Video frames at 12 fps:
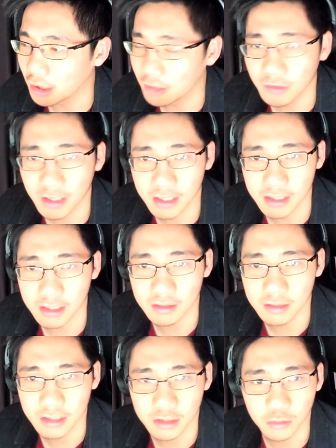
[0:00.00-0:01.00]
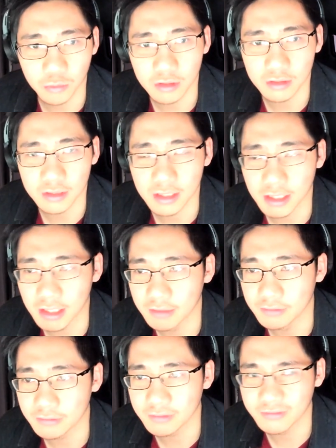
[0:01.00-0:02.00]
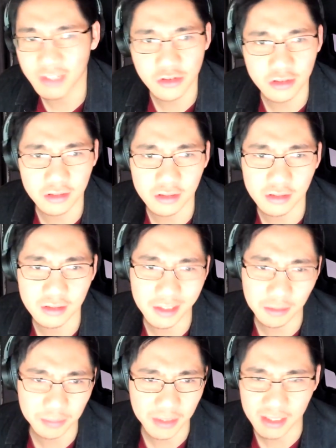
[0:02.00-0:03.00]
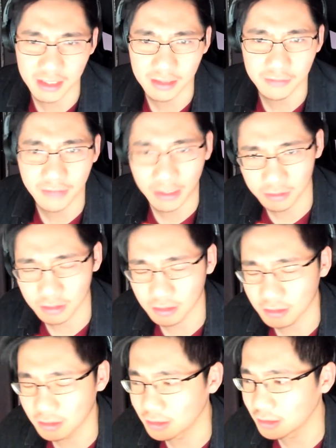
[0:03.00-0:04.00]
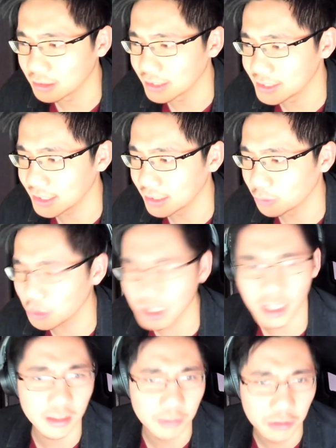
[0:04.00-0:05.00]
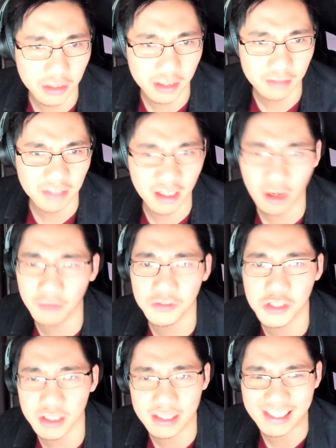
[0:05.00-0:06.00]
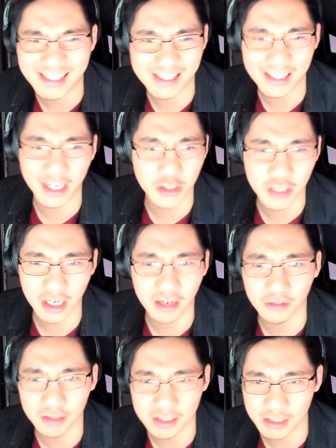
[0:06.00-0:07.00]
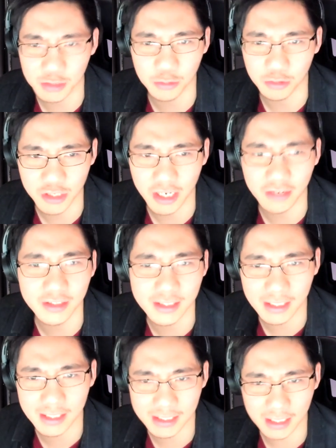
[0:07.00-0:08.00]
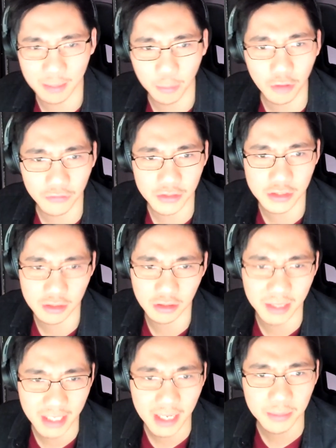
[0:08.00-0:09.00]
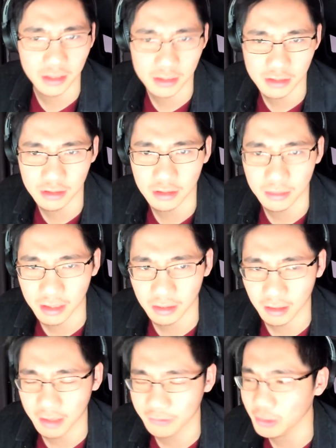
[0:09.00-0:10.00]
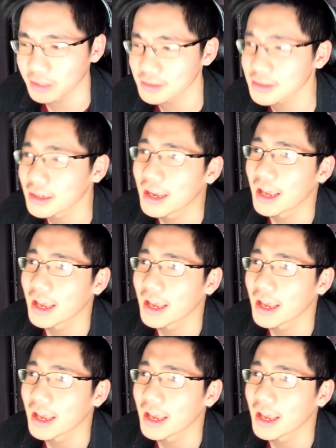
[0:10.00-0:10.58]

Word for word: often i hear in the world of venture lp founder they say we got a community and often just is a slack channel or a discord channel it's, it's an amorphous term a nebulous term in a lot of ways